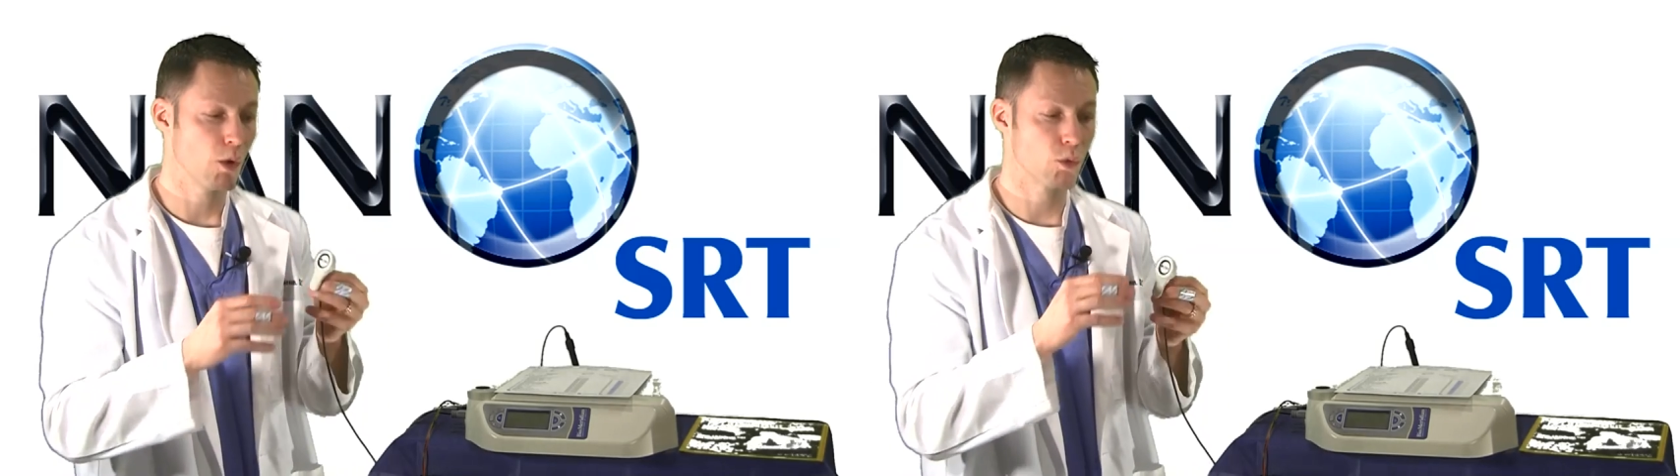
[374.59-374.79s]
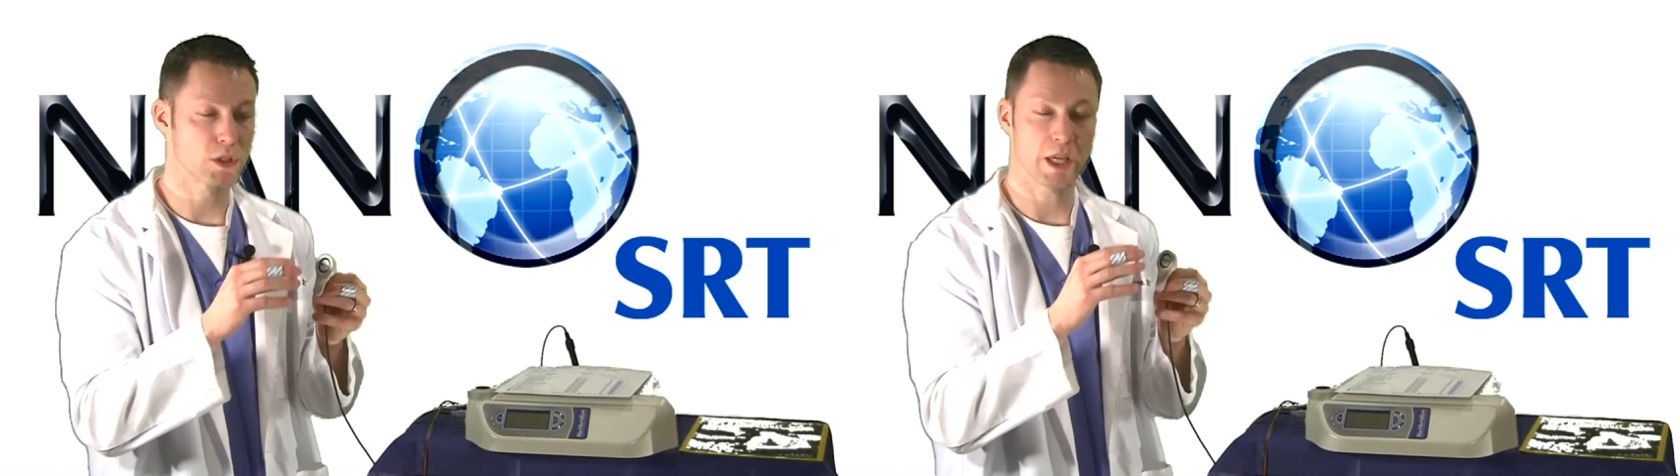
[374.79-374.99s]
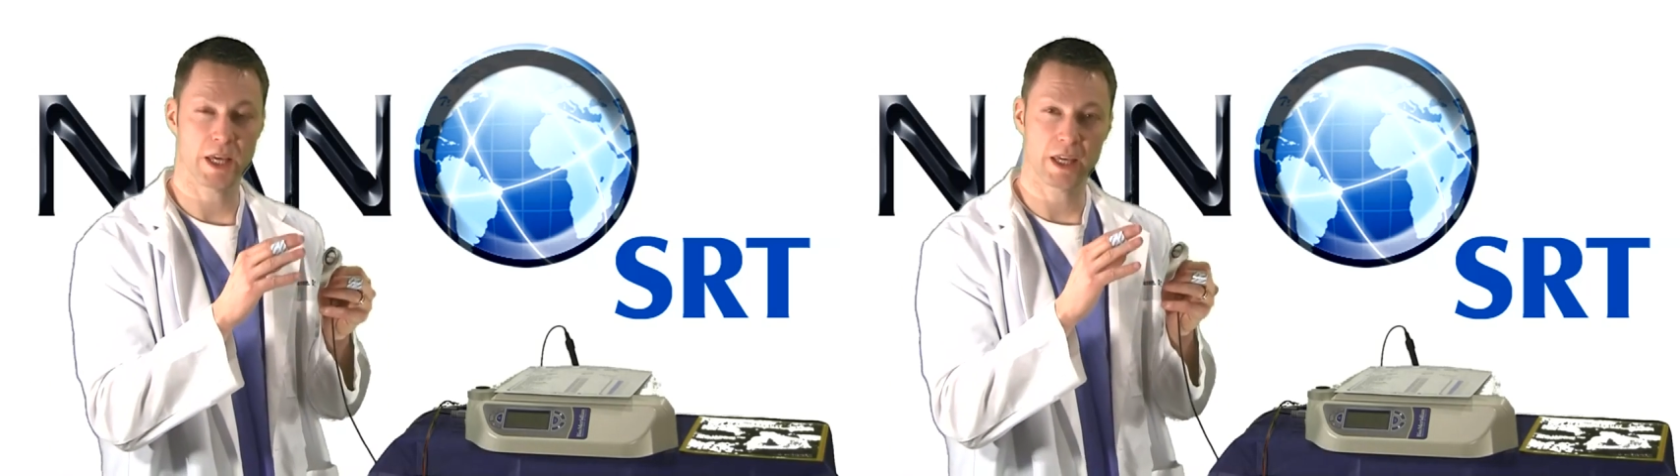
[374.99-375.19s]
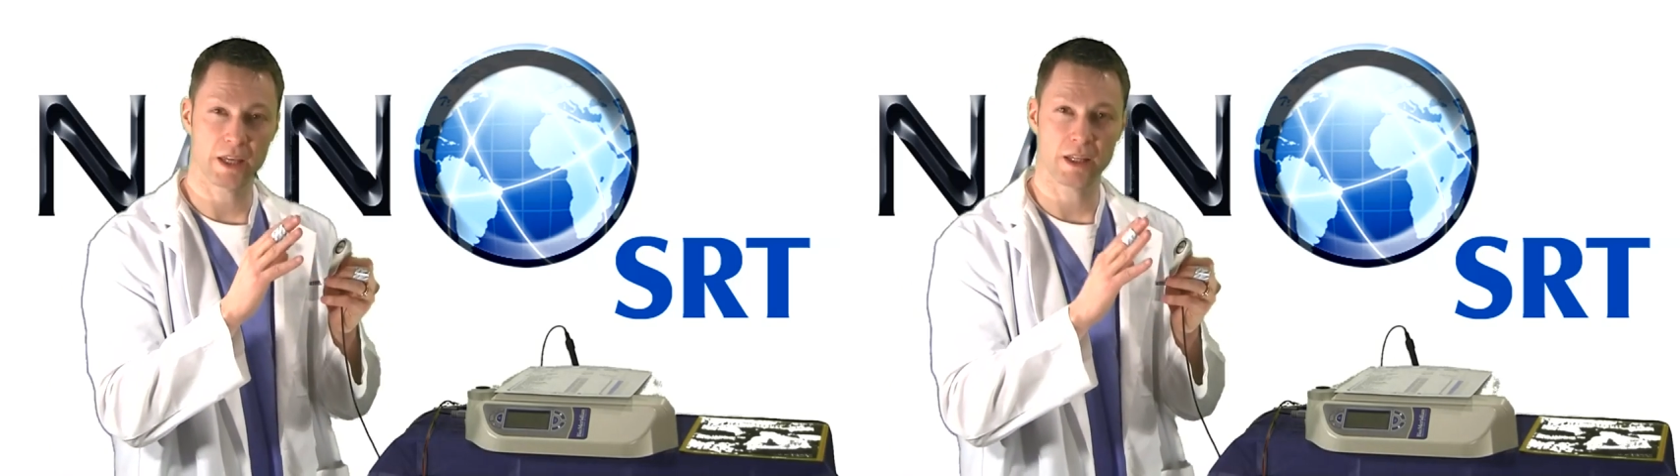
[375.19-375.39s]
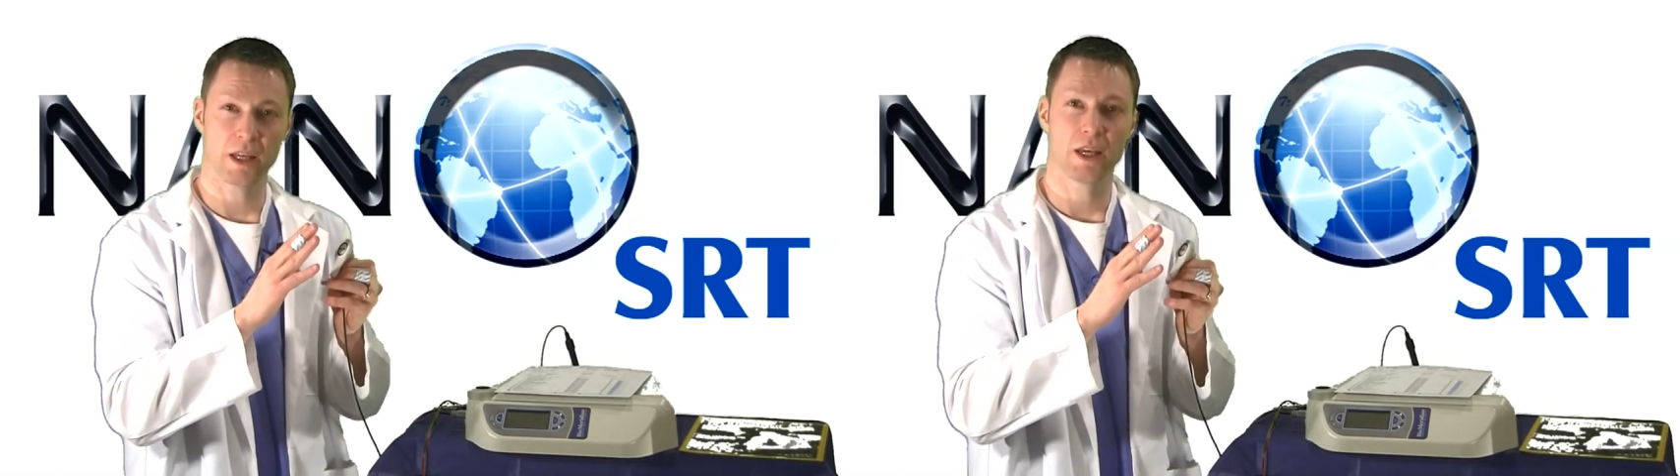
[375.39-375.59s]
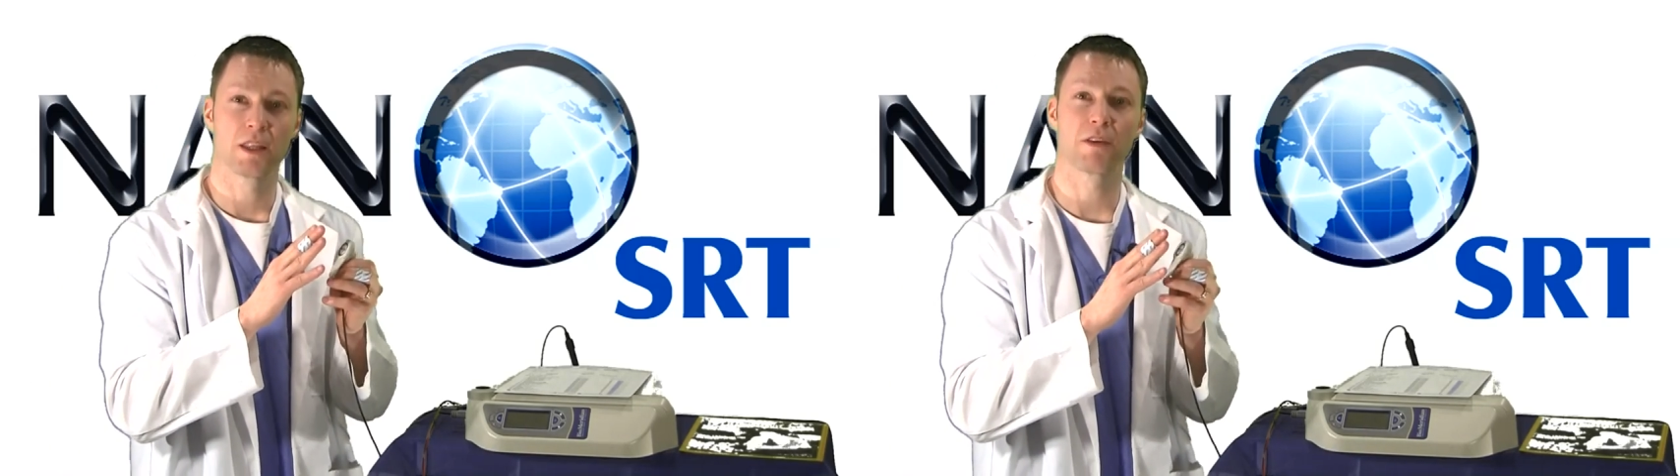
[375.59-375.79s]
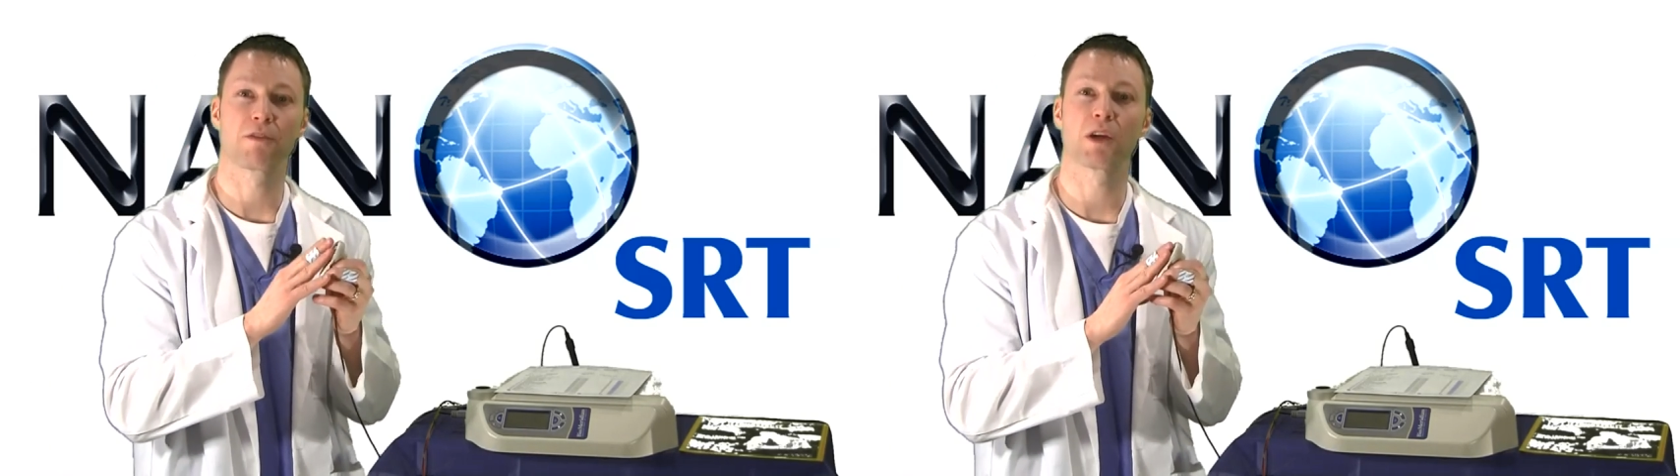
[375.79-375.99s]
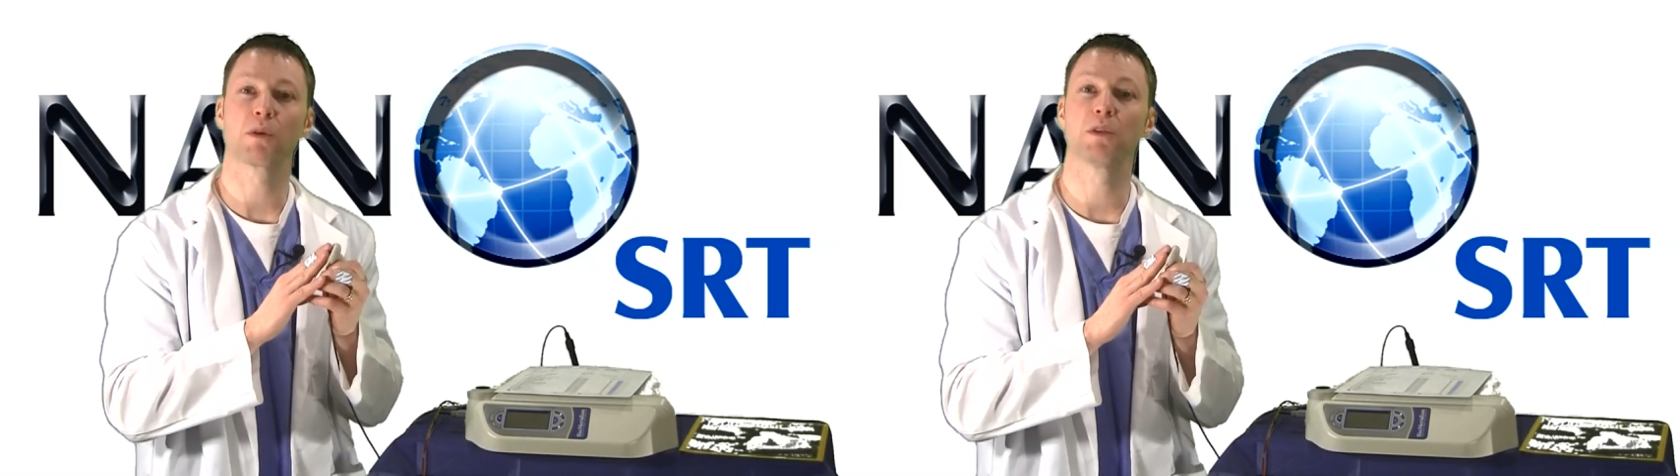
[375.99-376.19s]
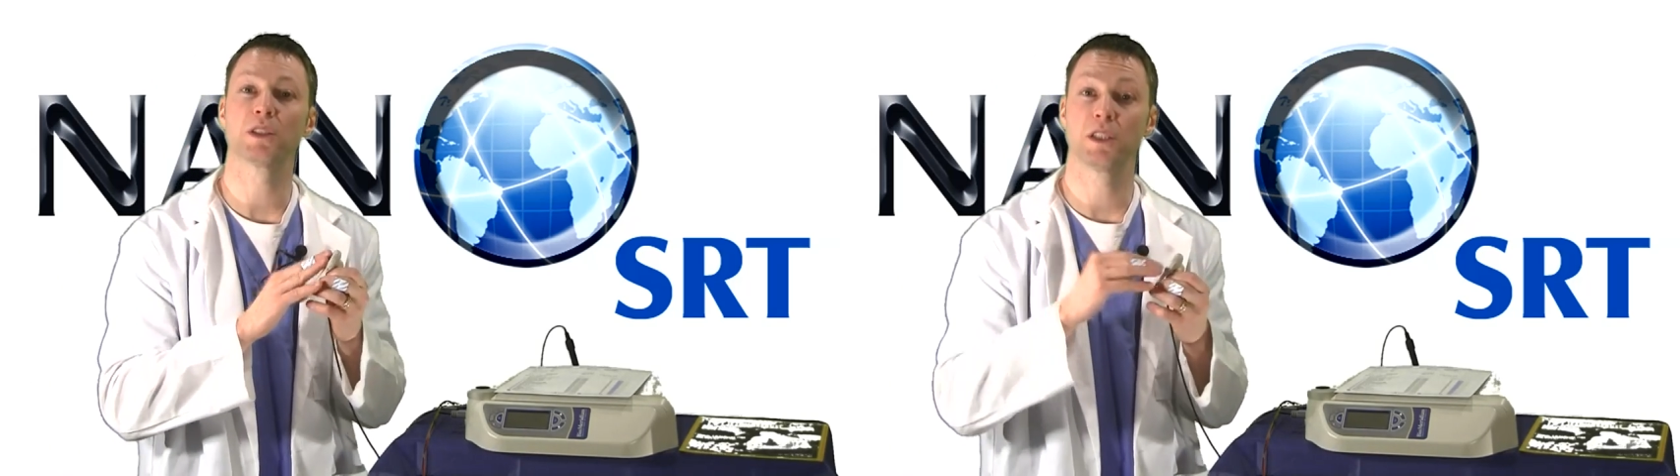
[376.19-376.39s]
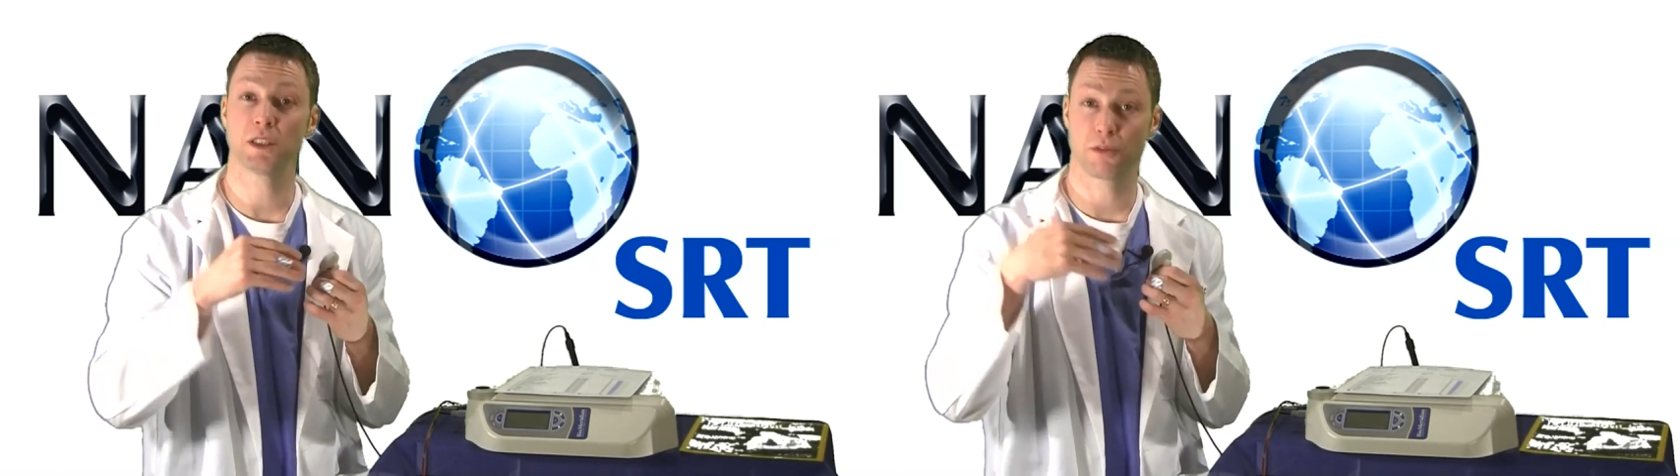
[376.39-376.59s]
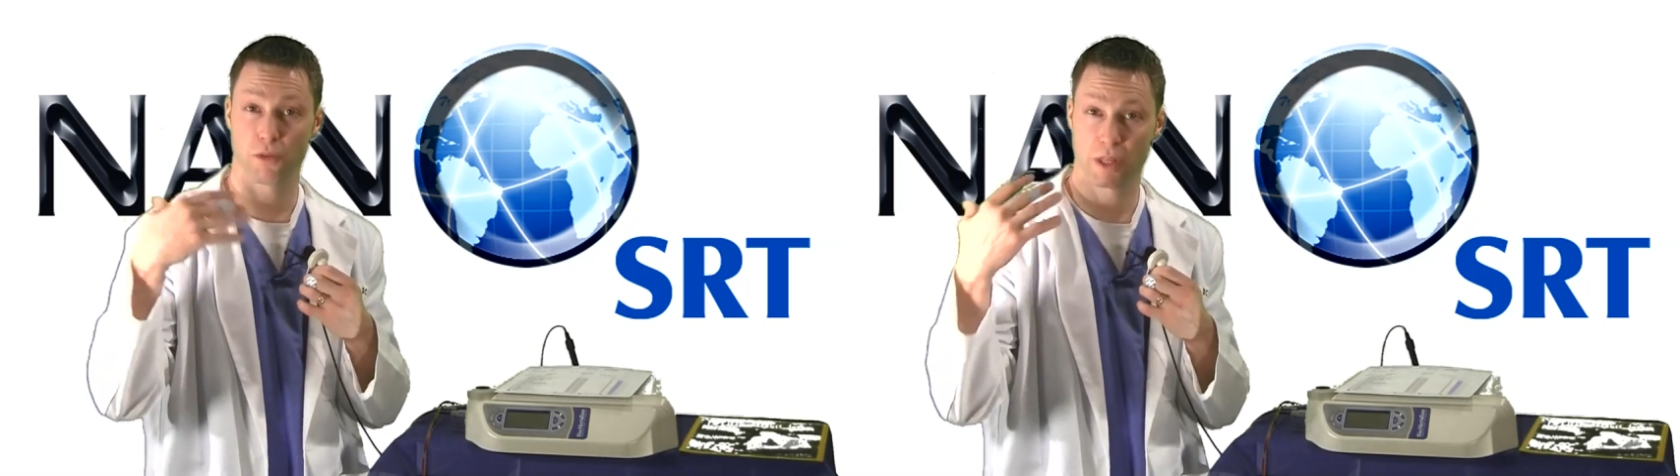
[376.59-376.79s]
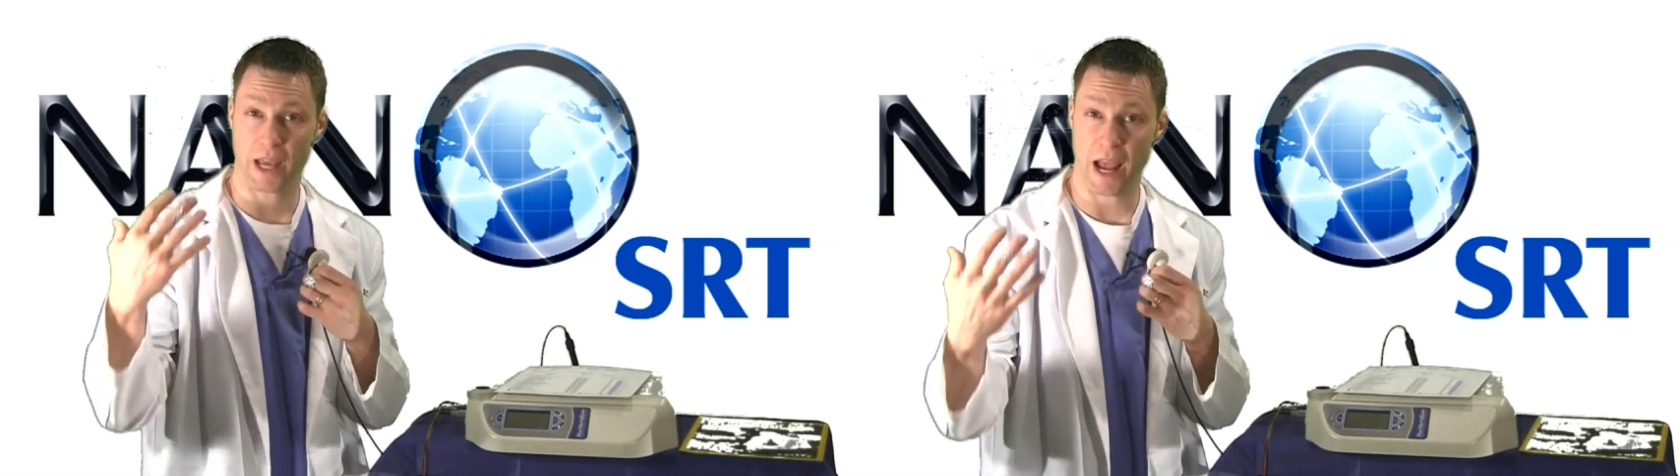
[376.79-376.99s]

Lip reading: We're taking the frequencies for the